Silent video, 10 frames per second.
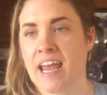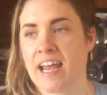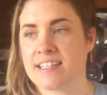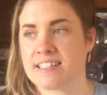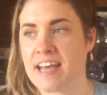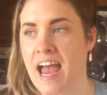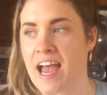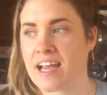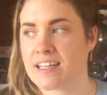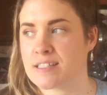it's a
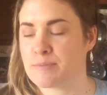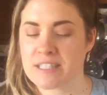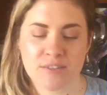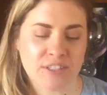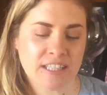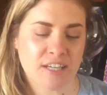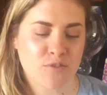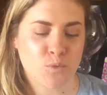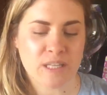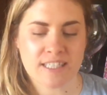tag specifically
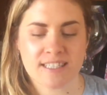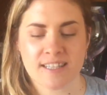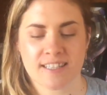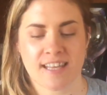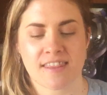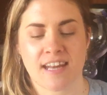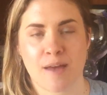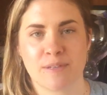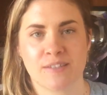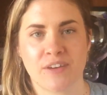for witches in the Southern
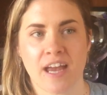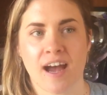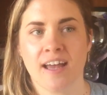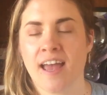Hemisphere,